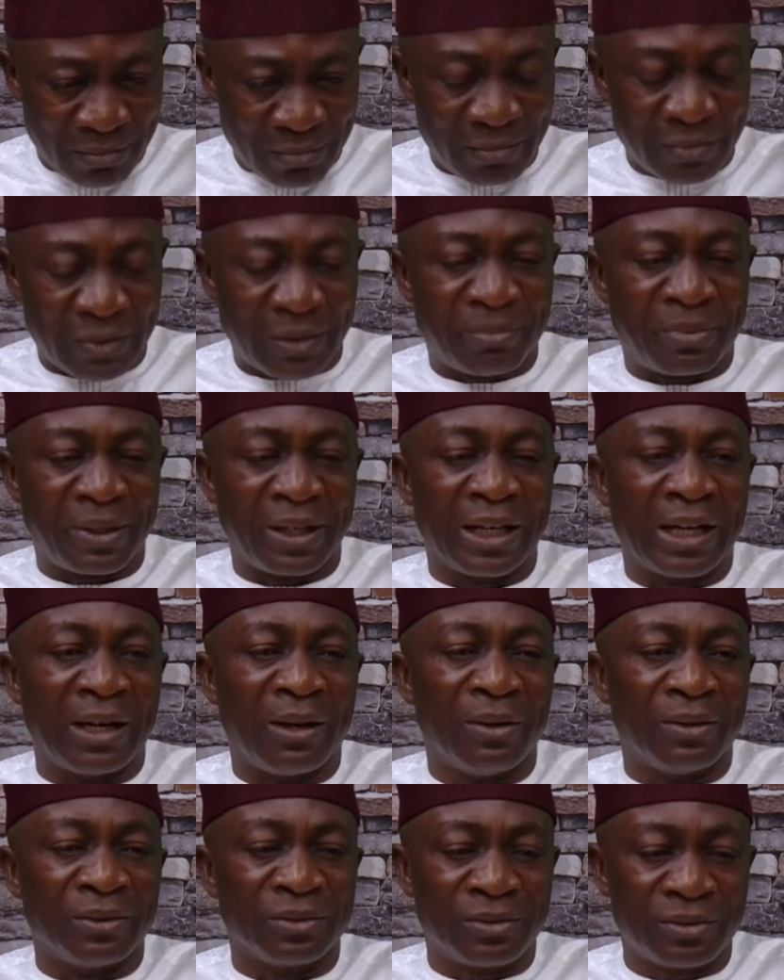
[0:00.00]
They bring
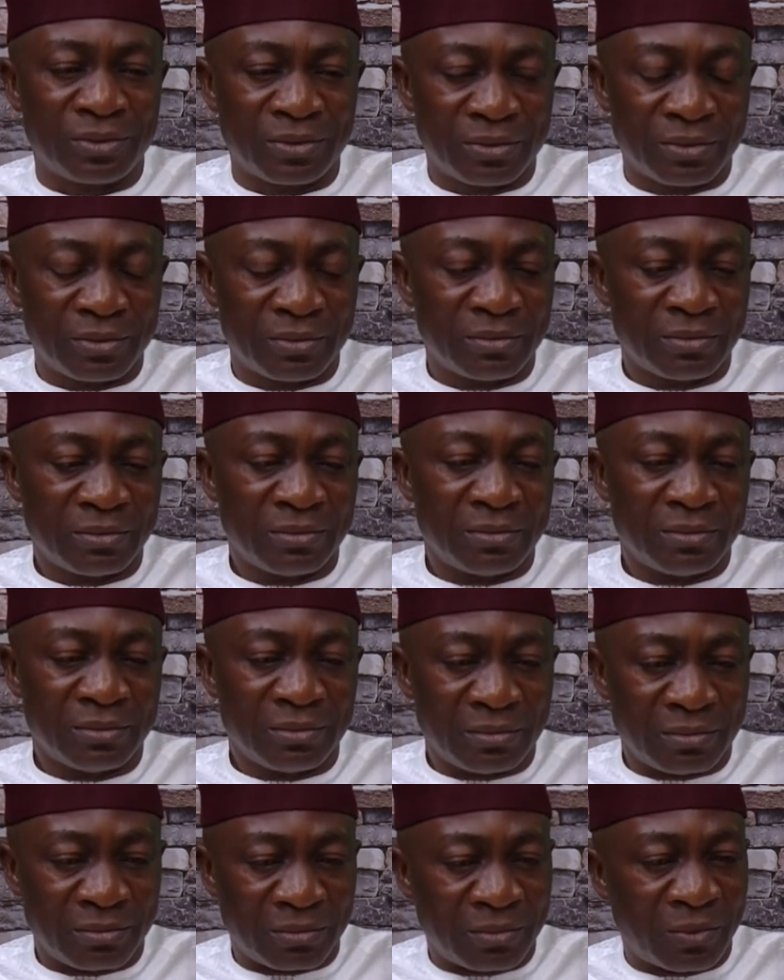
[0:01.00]
out
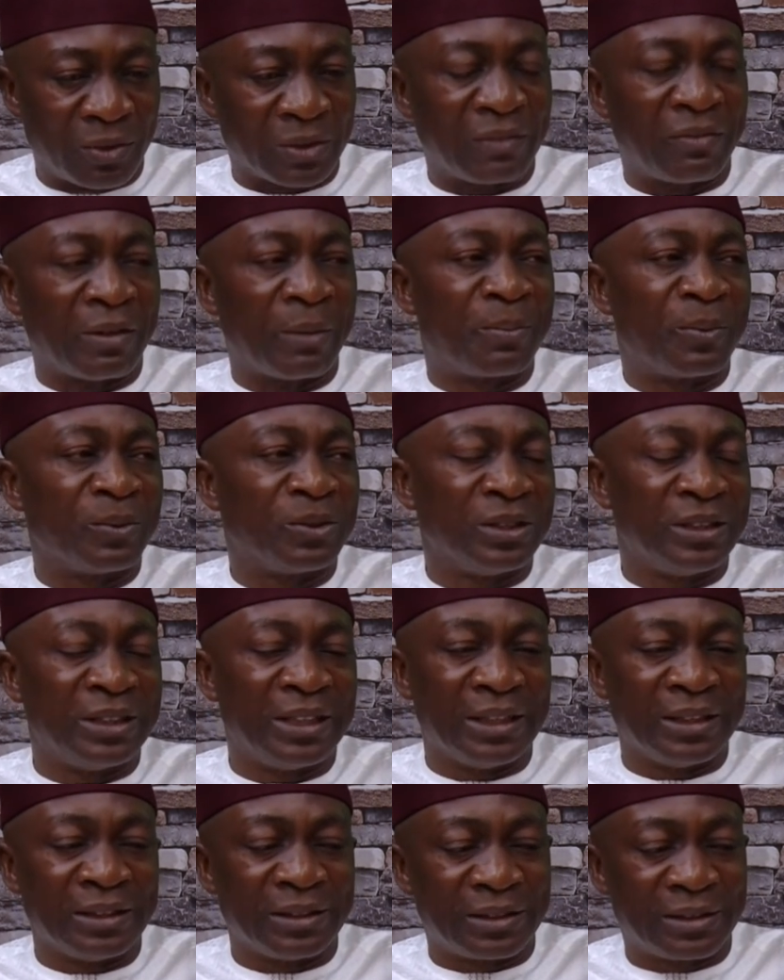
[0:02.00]
whatever
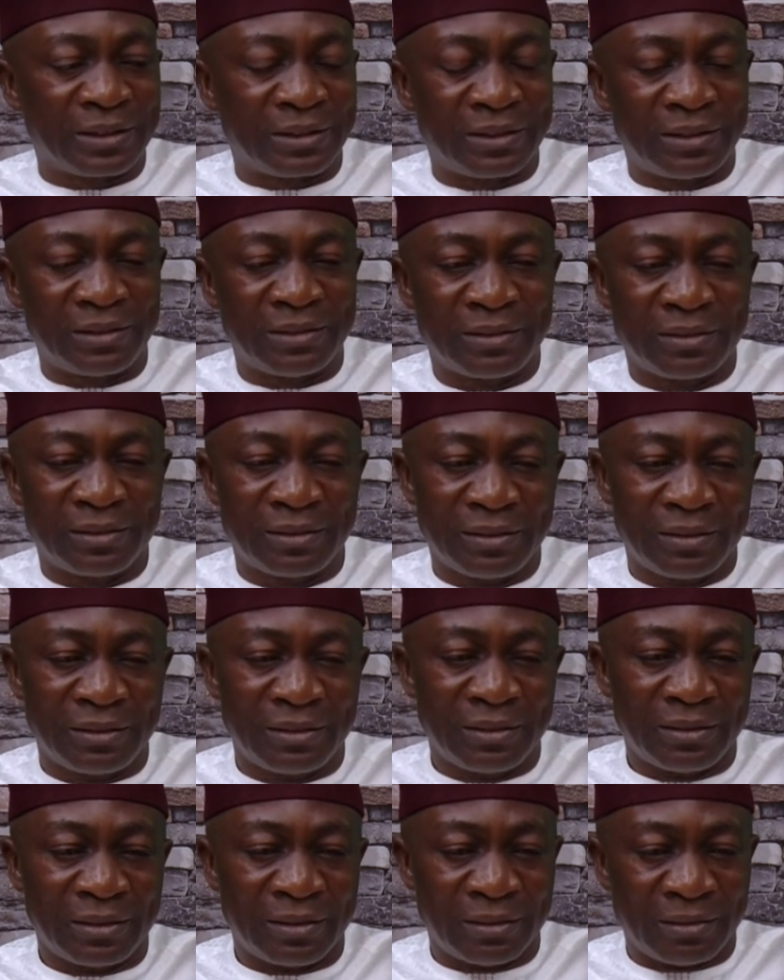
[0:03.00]
proceedings
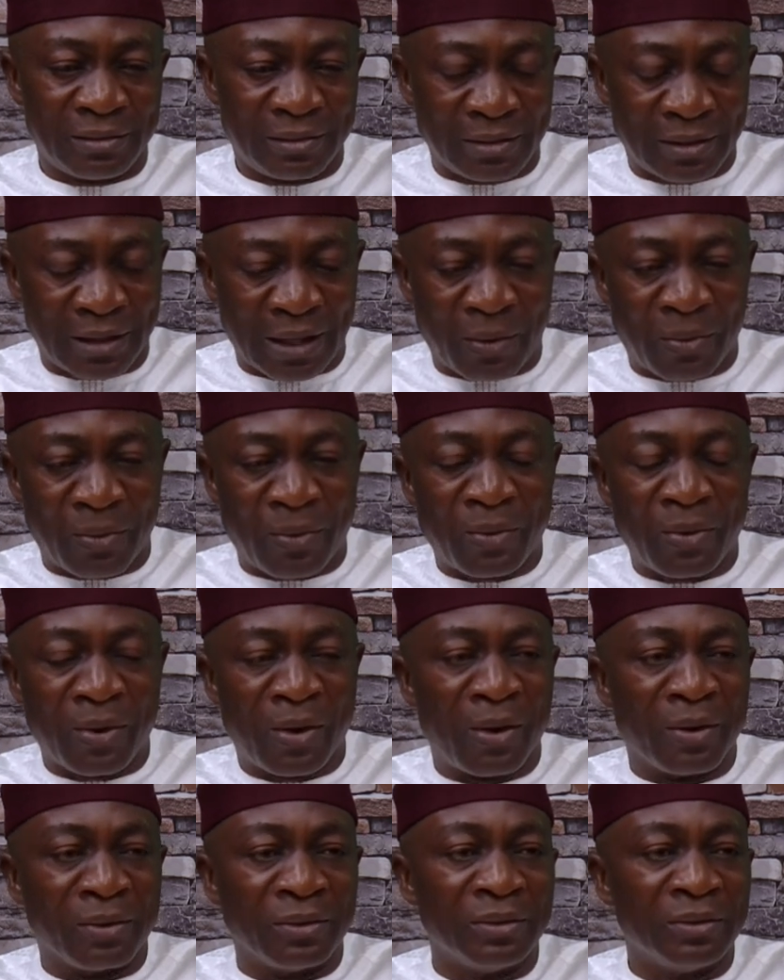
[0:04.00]
that go
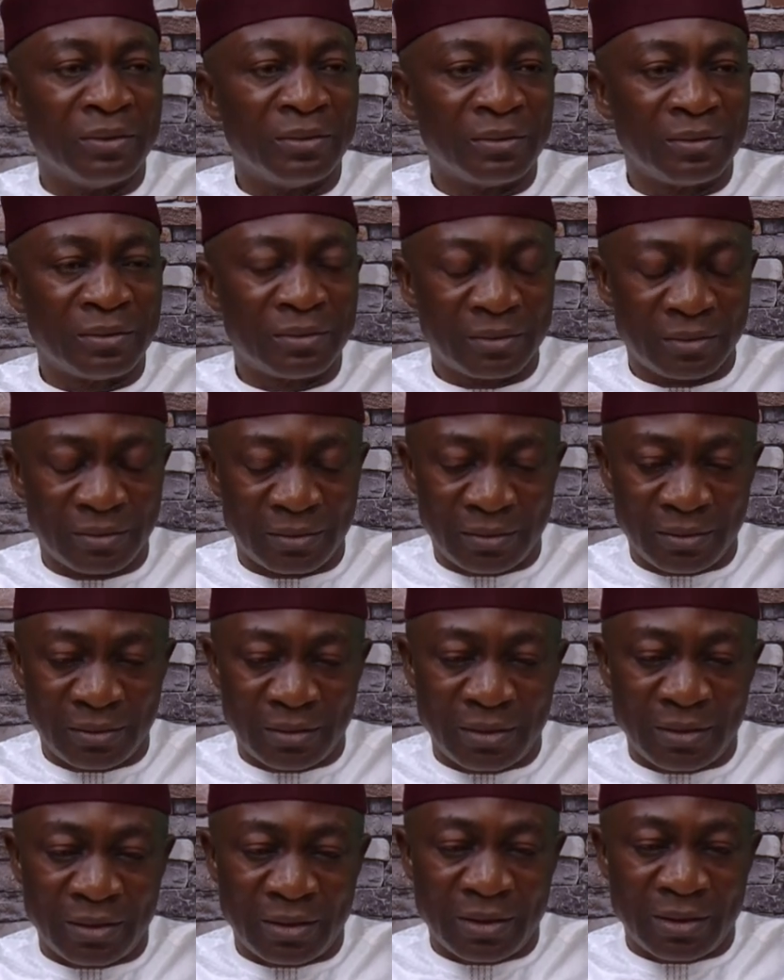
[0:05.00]
on
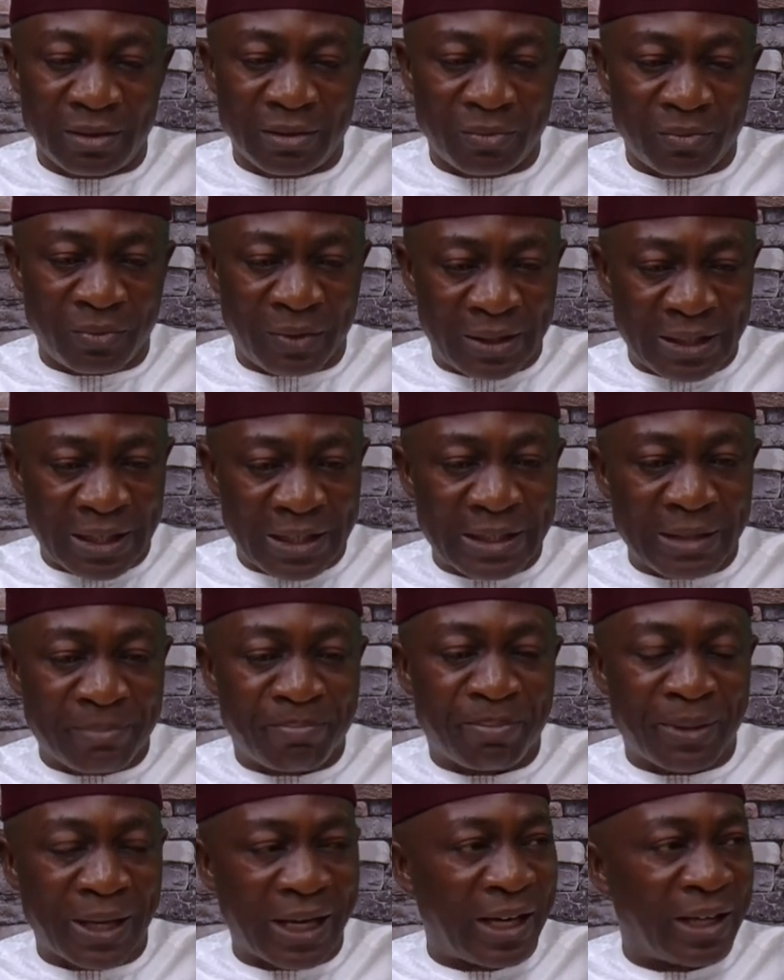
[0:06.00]
within the
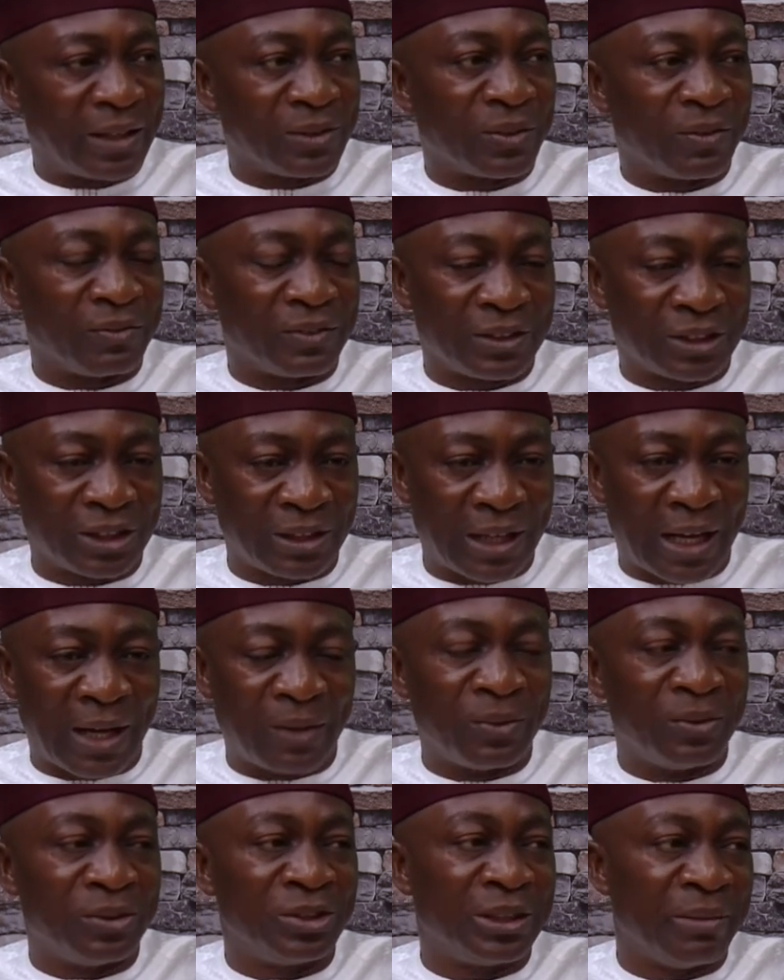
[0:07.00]
balance of the
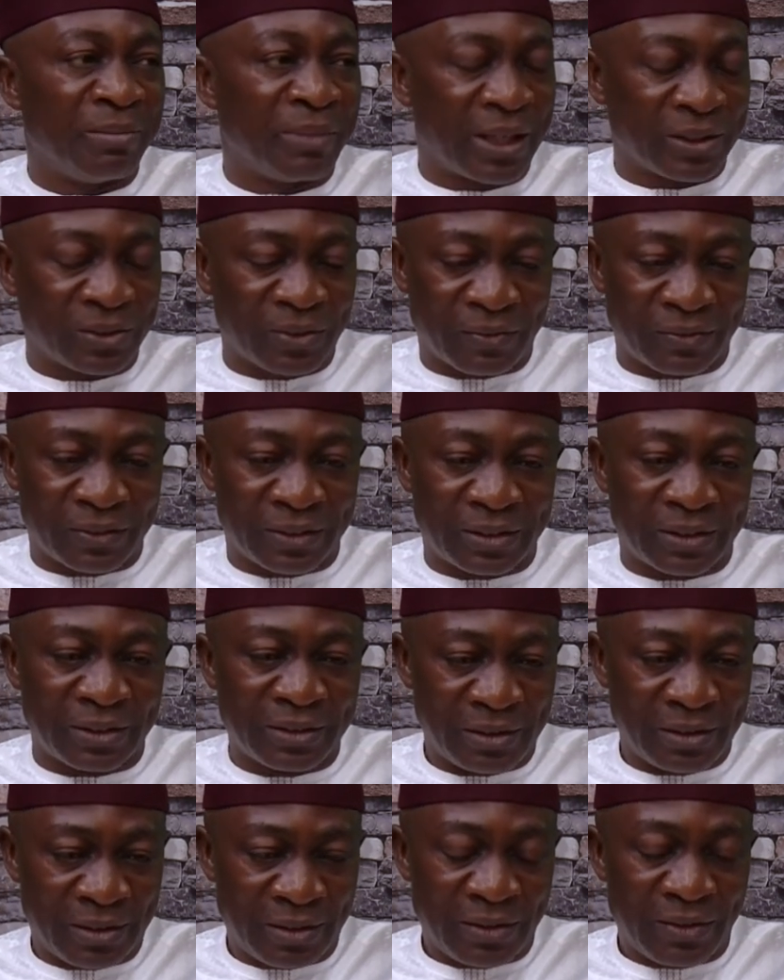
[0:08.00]
adult chambers of the
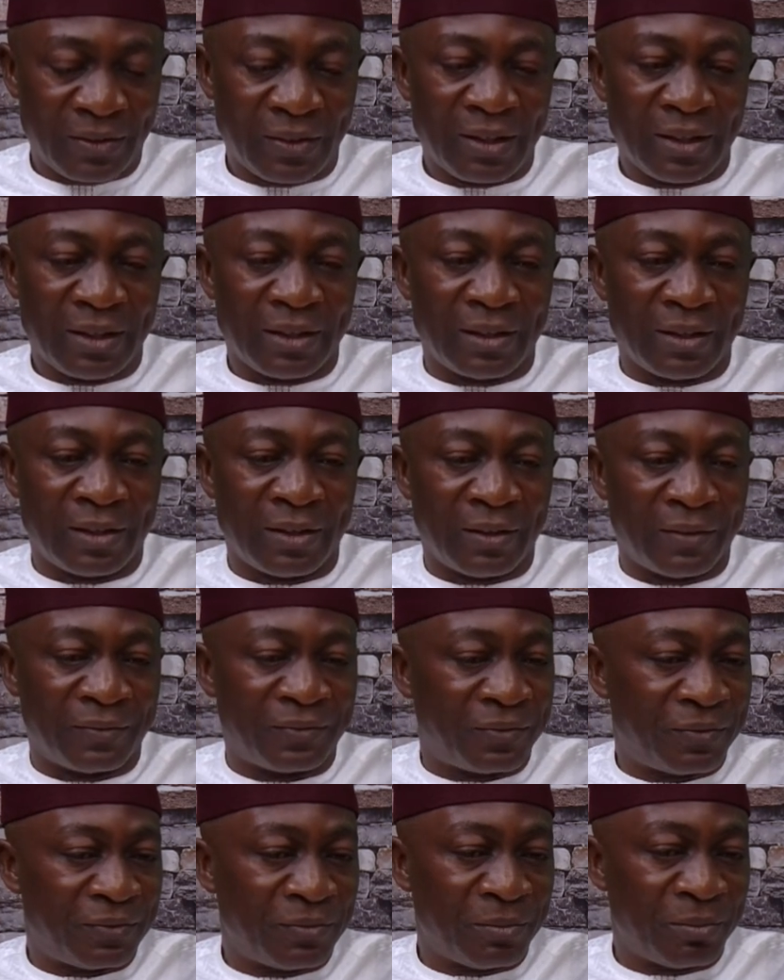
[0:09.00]

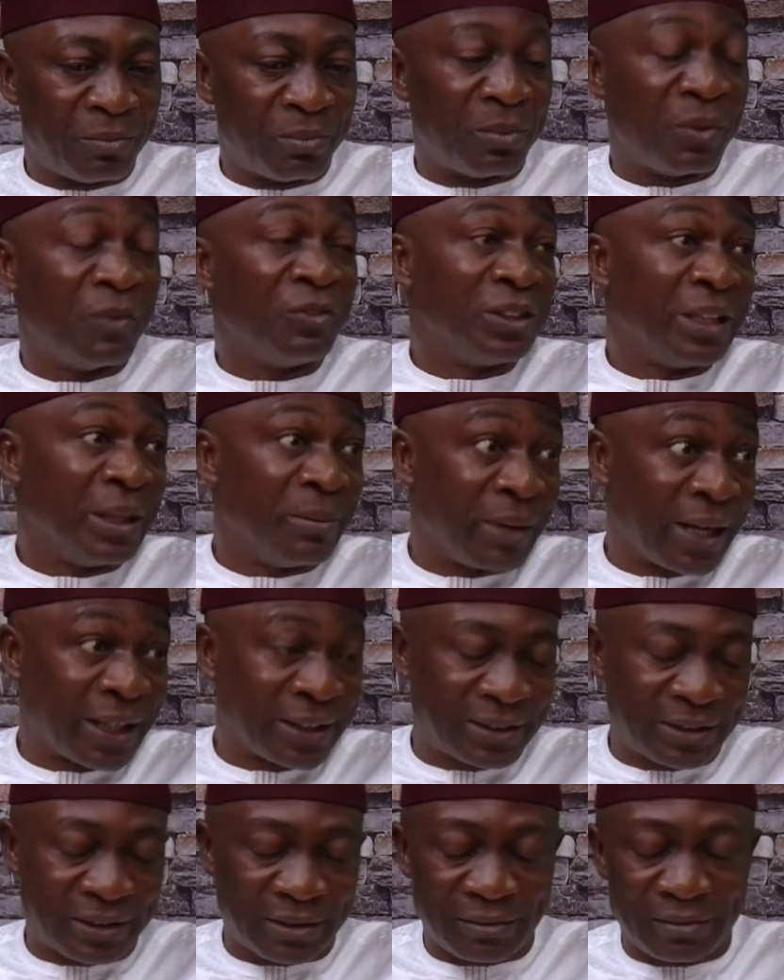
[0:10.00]
of both
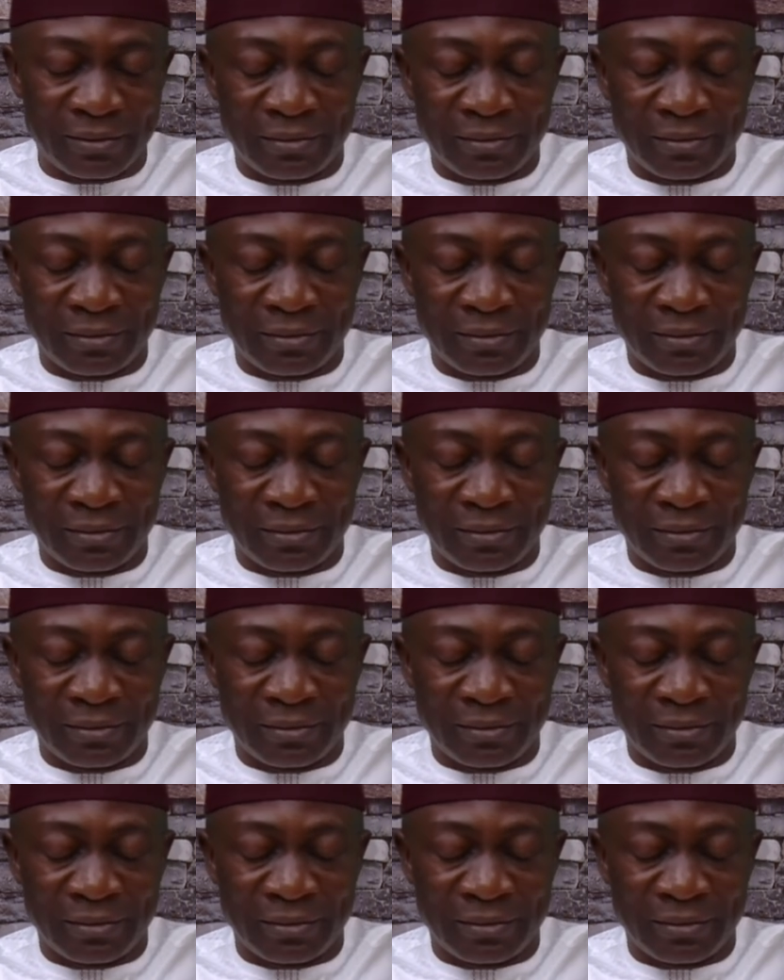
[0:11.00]
chambers.